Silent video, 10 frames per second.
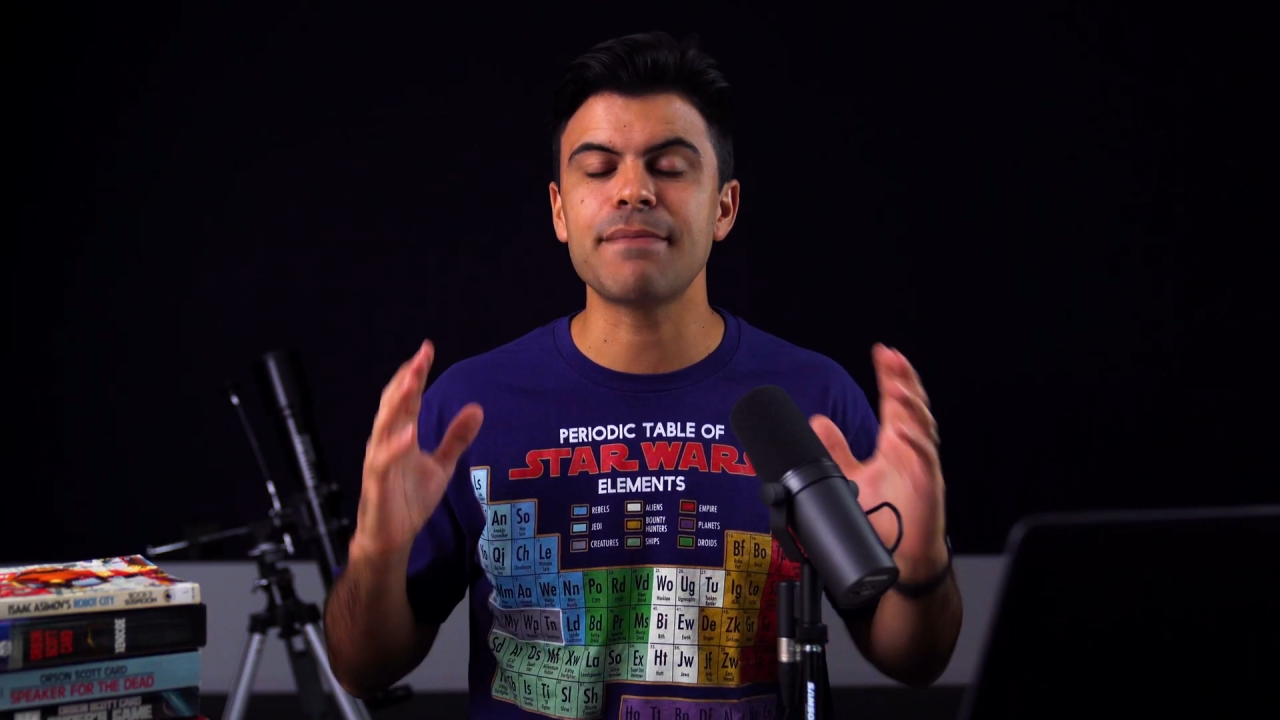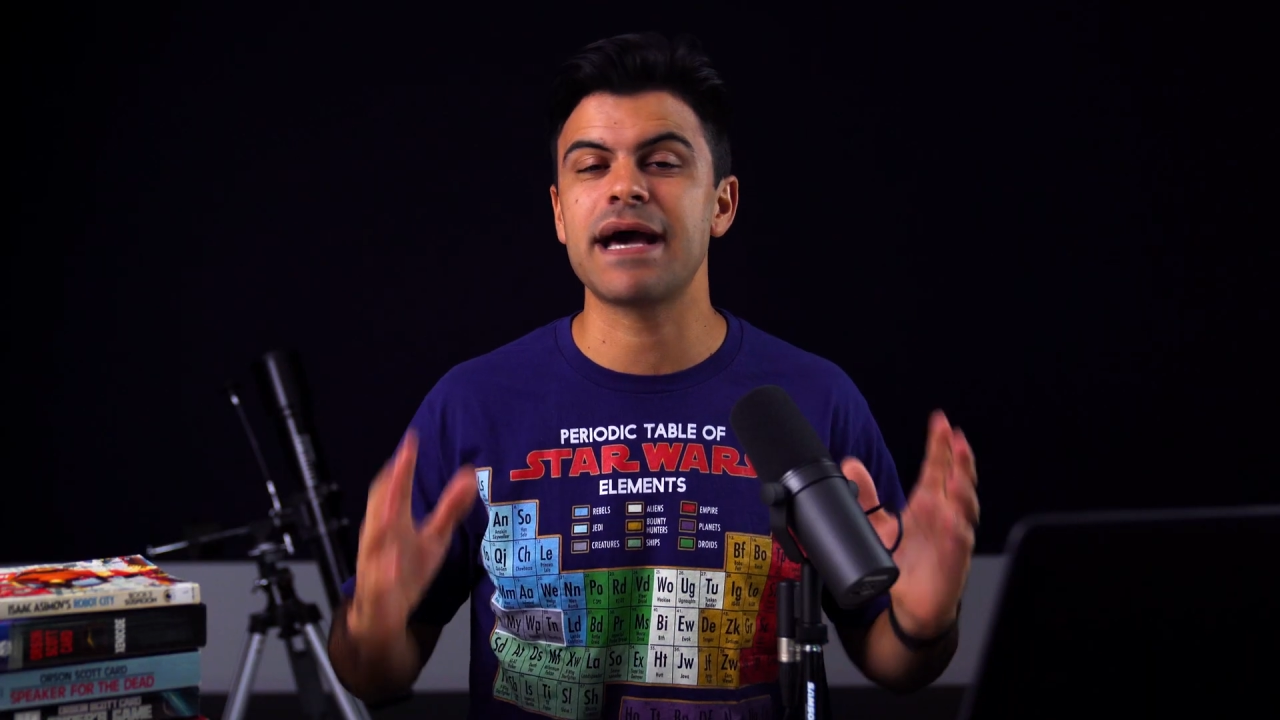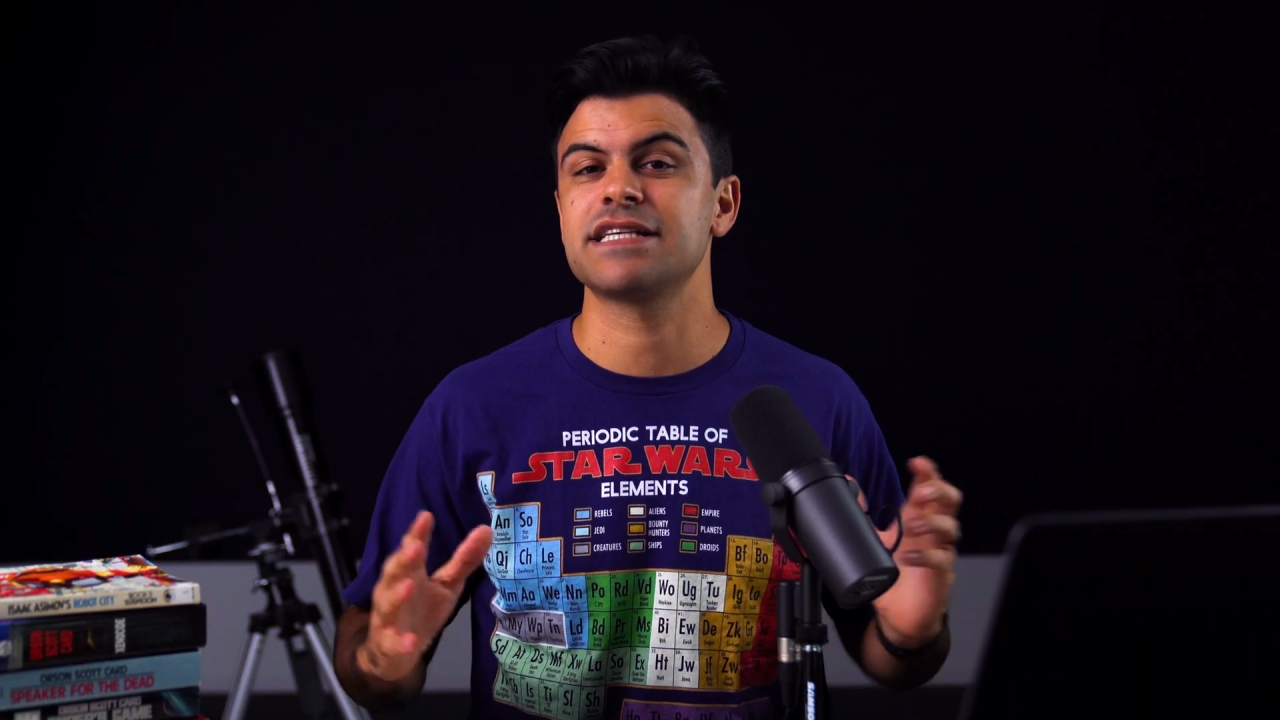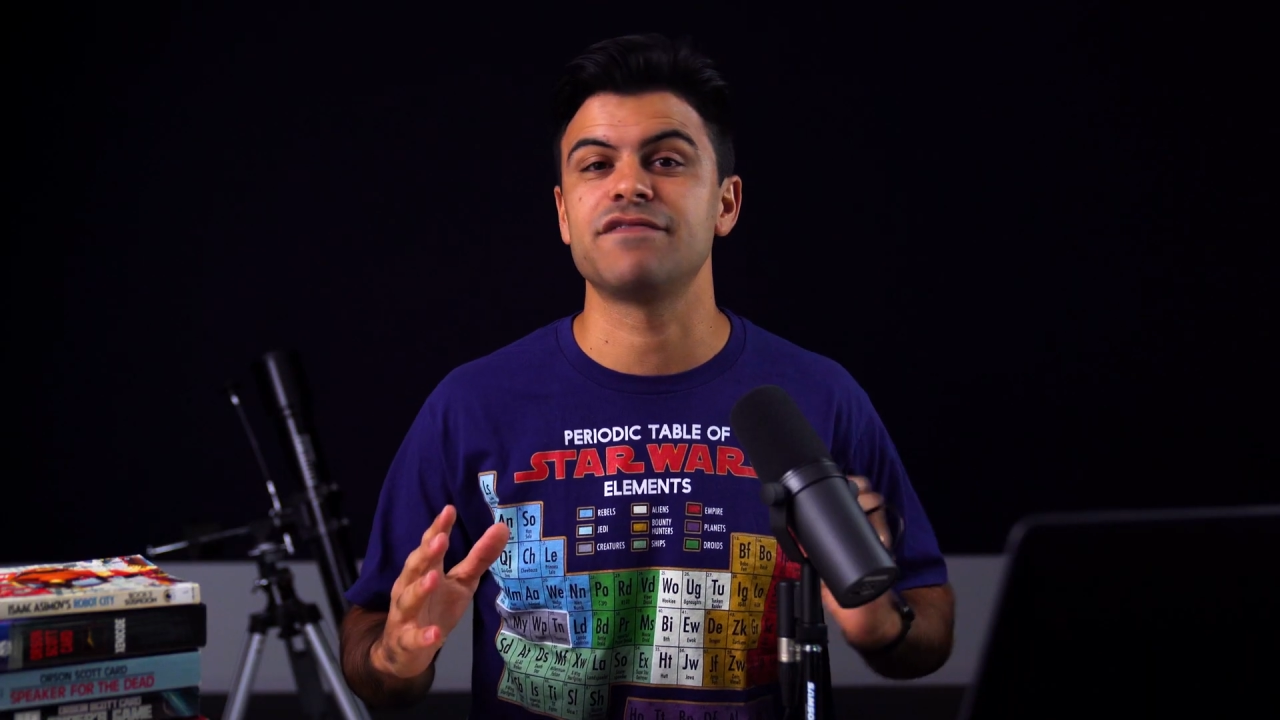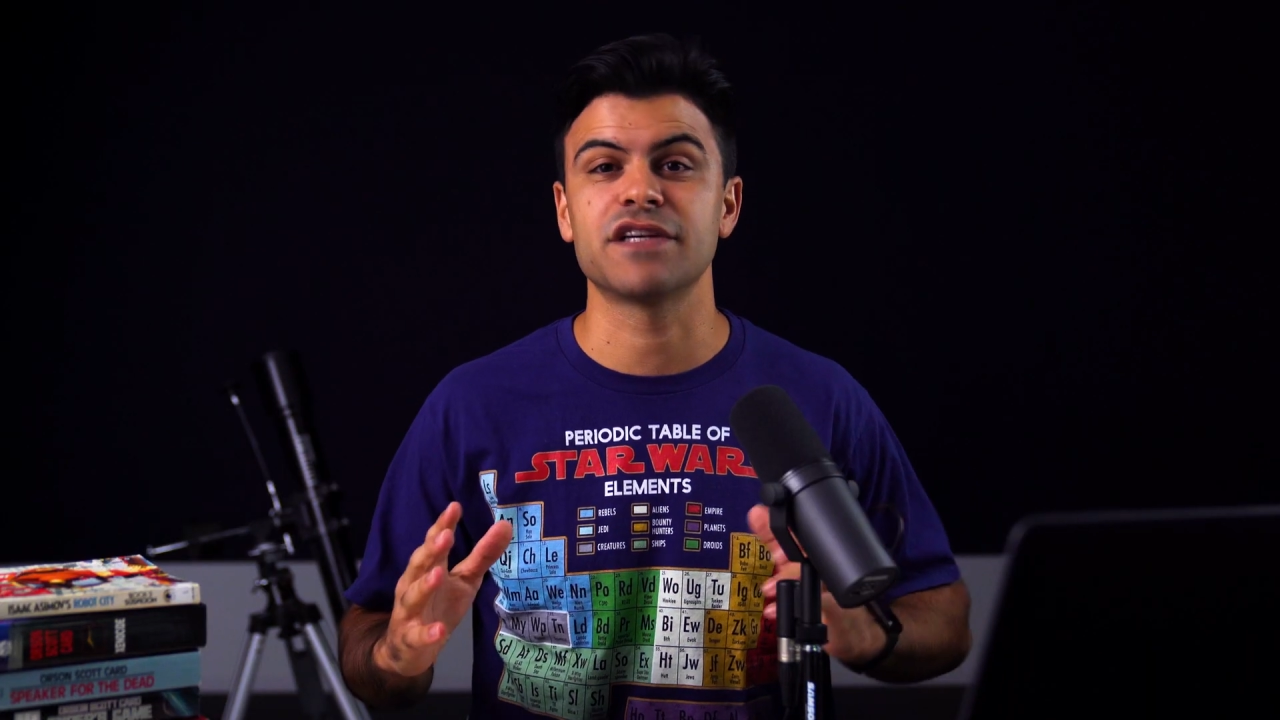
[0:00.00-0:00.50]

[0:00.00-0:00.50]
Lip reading: massive